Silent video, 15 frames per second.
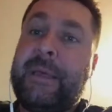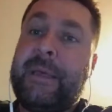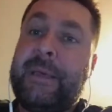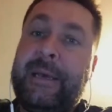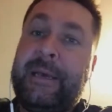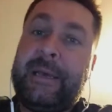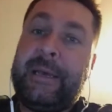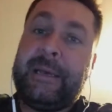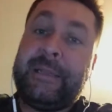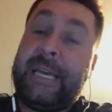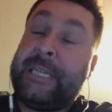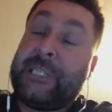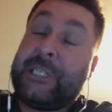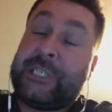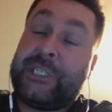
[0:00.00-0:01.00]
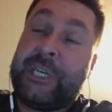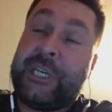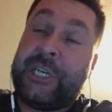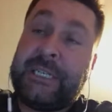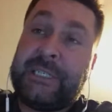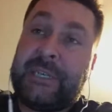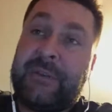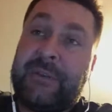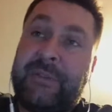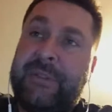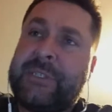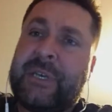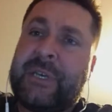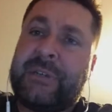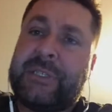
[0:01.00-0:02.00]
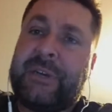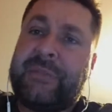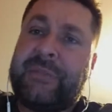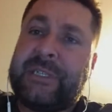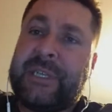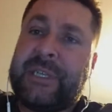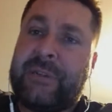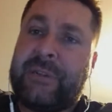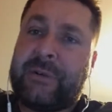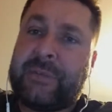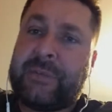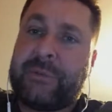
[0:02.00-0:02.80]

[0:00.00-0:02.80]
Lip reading: And the HSGI stuff, and there's other stuff that's out there as well,